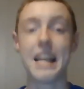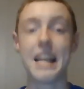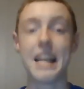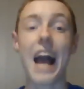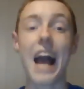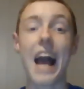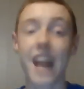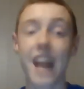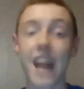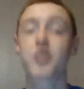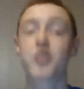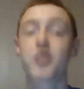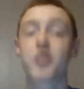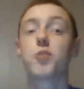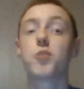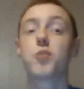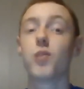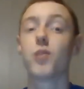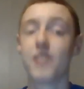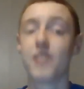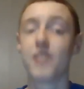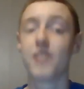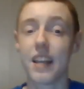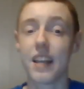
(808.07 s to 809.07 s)
actual
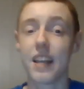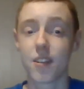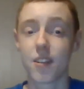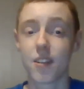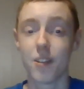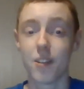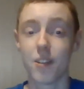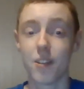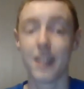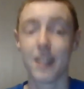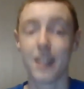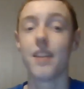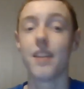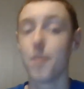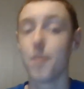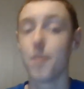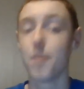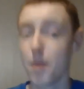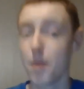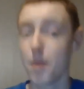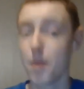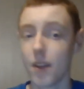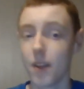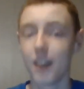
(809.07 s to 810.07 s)
desert in
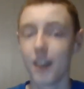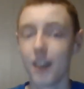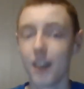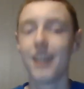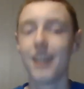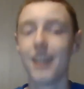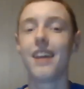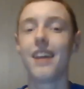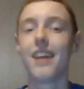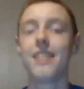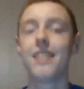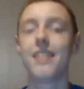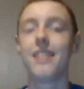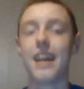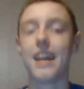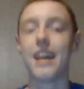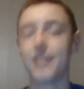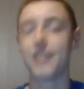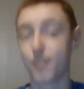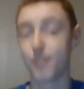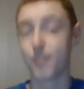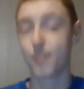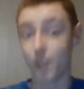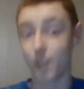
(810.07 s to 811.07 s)
Namibia that
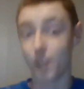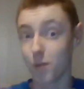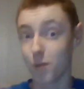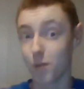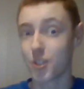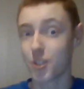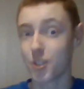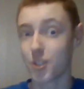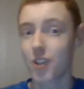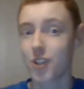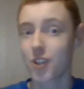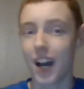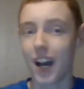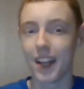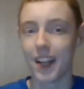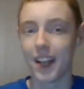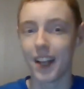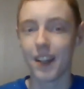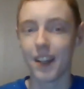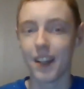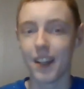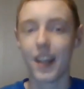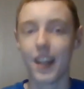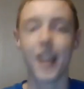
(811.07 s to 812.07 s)
this film was shot in,
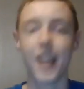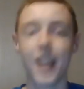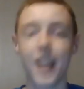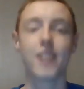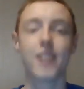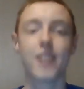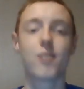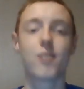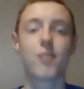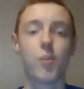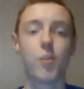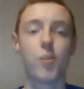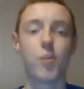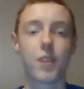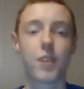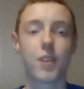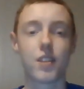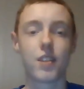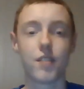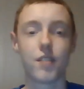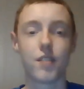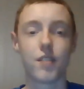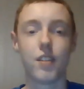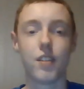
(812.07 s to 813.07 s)
and that's all because
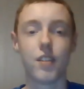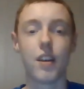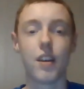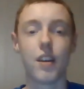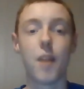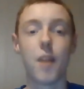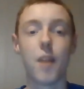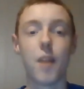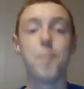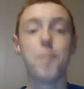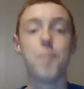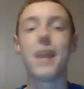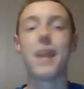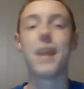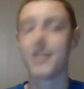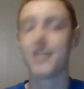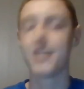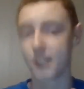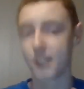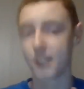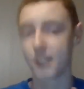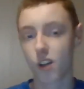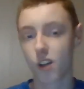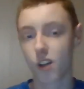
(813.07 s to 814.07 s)
of the
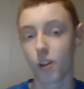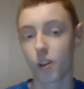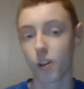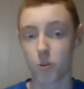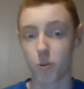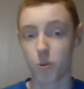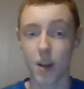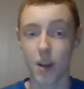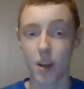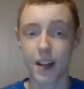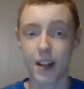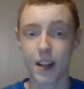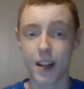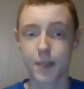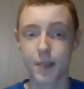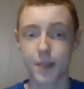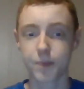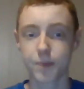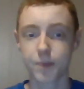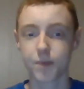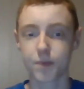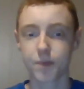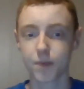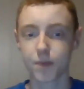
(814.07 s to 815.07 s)
amazing color grading.
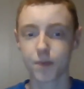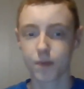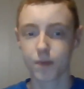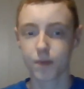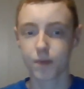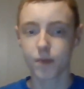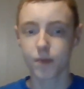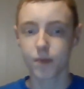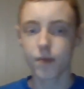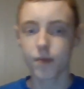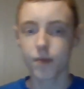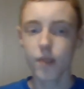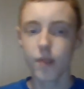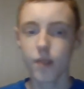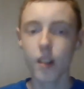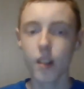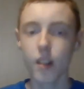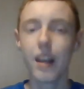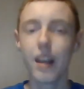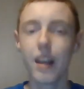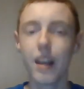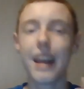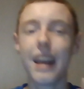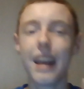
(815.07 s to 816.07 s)

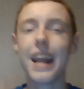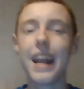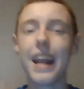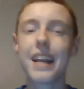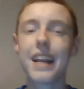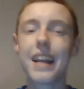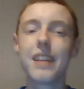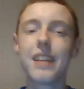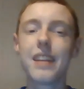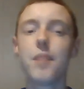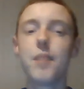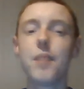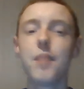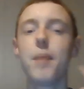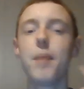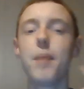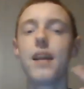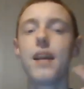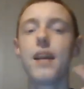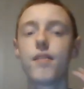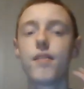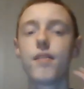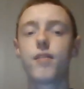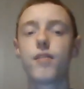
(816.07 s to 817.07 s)
It can
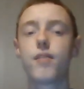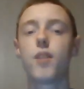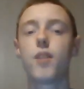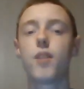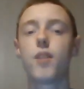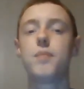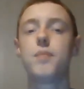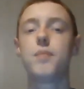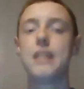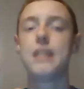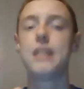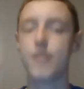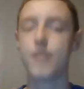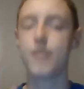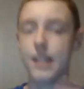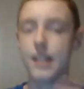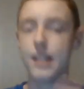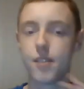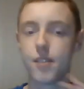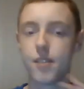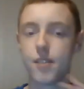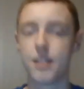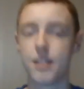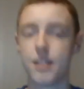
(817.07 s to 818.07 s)
depend from TV
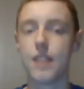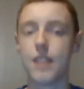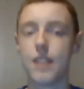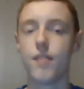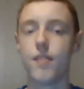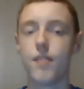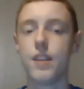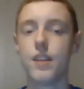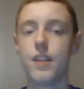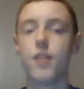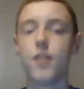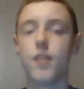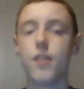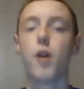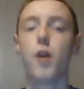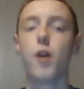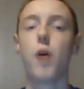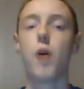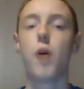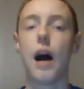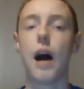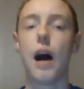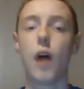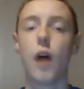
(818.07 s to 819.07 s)
to TV, though,
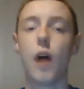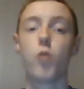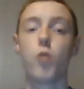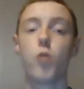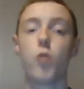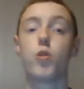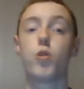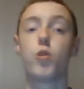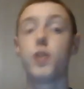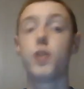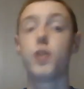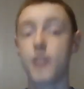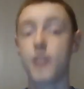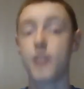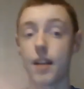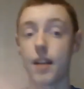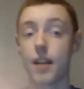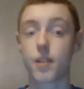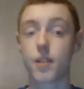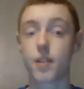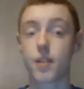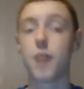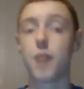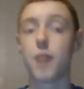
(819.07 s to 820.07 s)
how good that
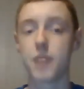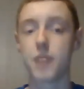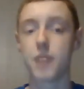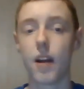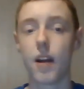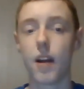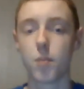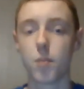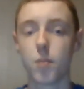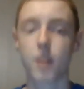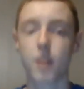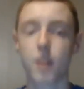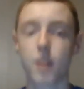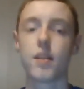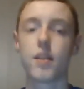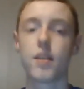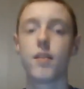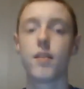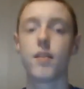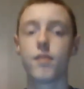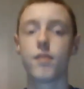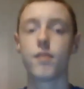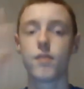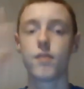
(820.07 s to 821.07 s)
comes out, because
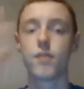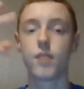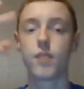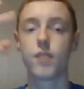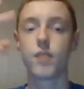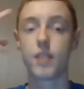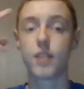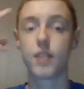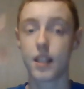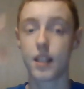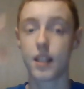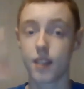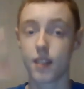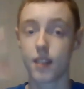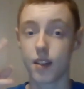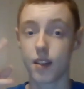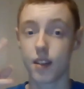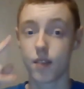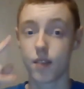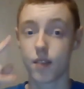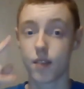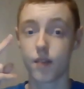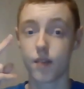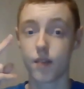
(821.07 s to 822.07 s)
I've tested
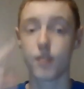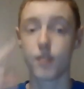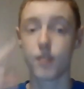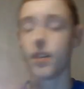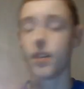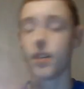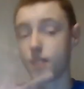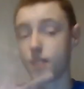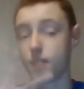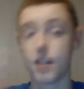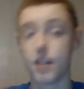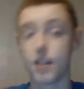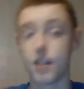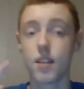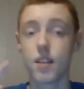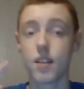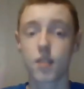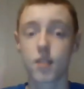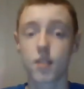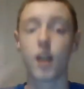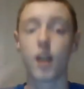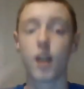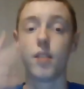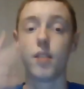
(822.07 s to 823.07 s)
this disc
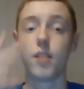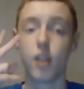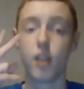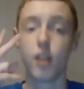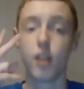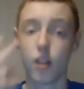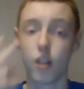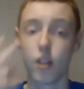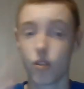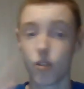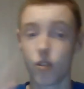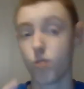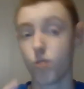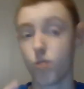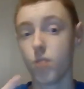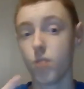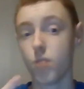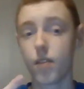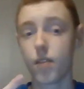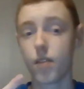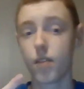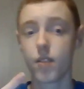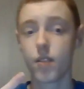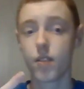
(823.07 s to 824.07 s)
on two
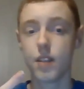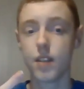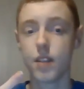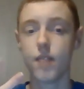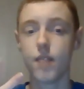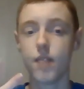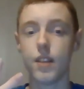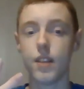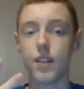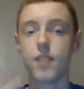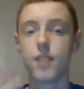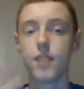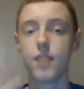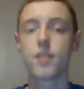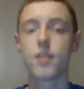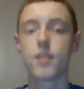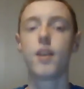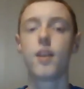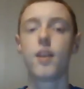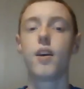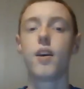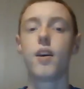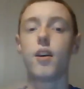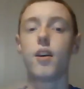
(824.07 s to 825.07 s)
different TVs,
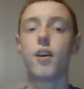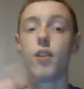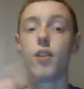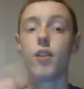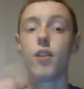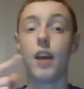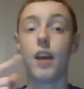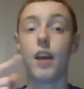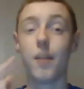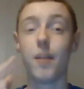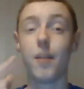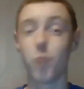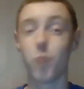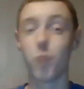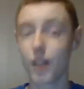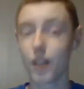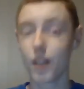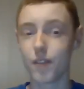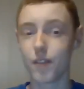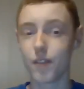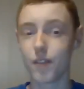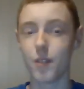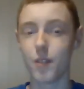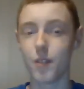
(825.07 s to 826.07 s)
and one
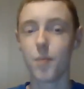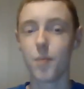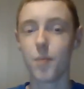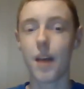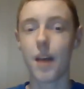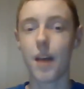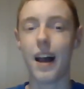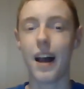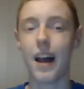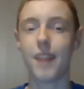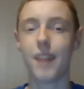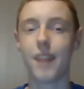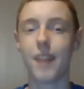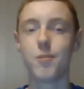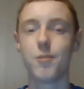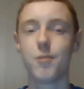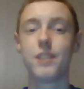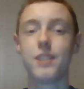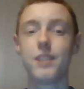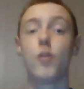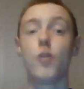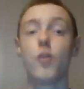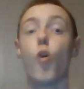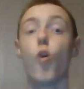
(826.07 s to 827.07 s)
of them had
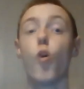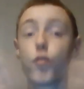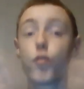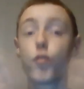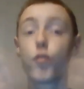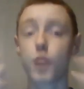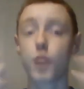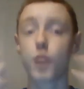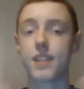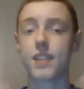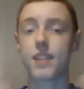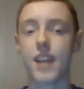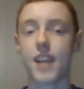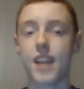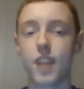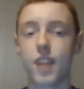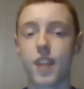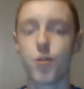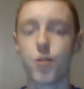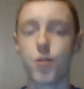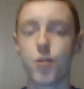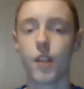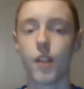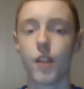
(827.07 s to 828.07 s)
really
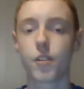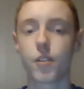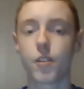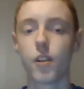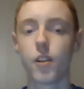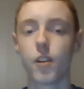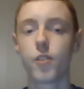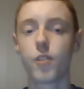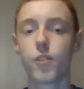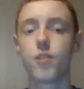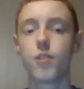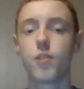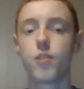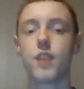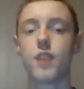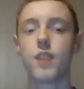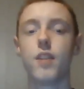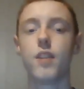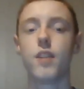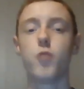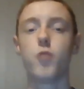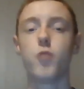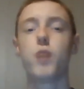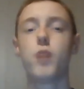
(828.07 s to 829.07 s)
over-exaggerated colors, and
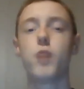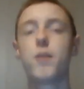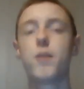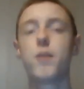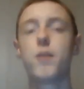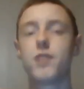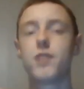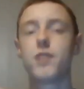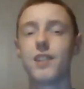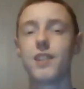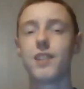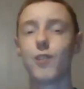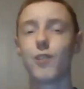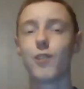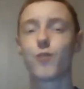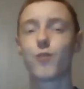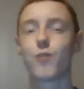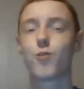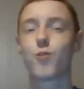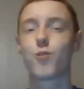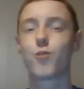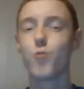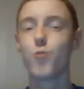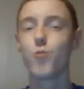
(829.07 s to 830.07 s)
the red was a little
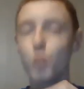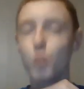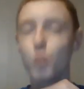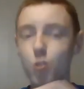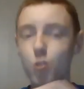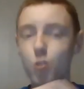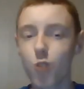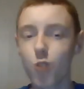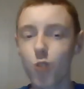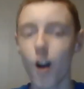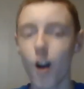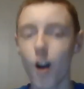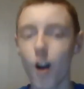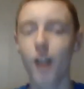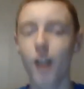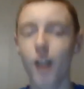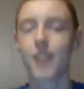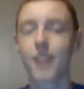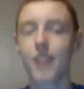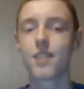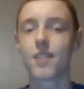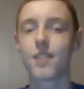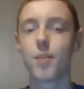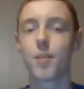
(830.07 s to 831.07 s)
too strong
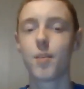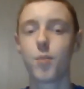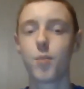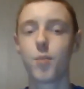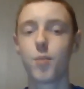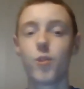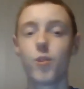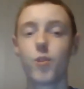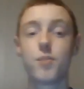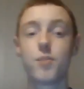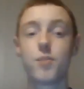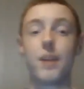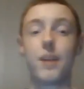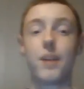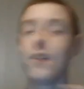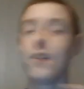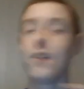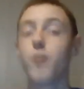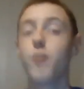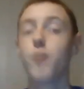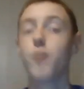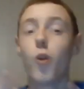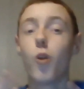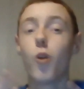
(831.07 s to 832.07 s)
at some points, but I
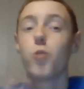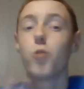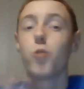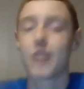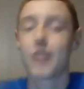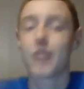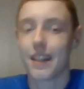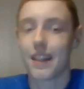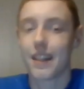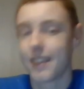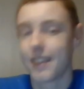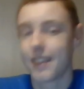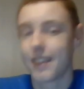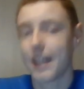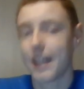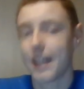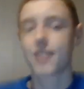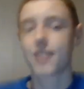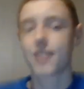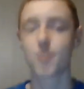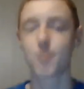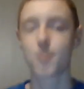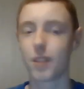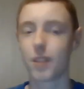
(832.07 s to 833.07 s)
know that
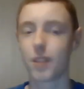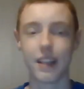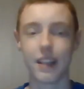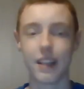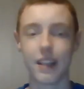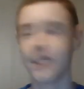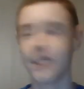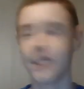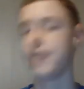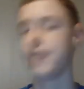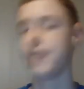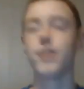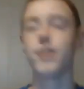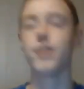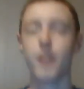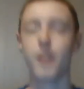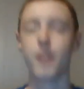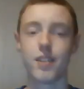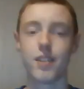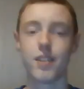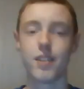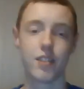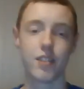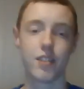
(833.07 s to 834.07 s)
that's what that TV
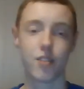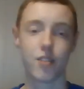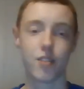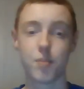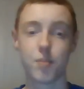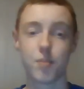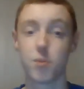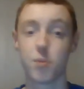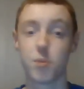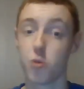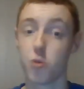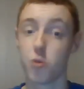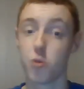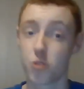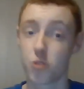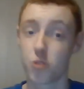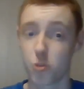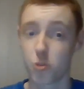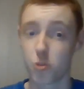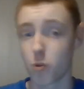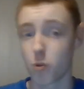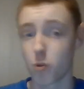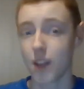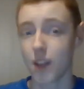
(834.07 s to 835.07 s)
does. It just boosts
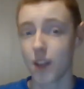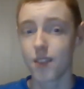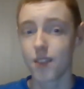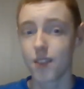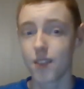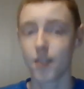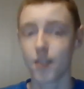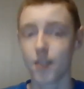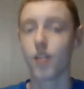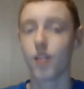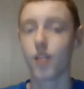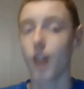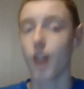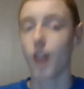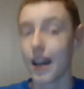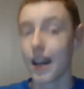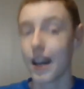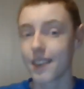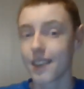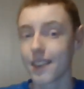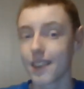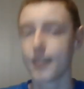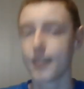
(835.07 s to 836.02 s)
reds a lot.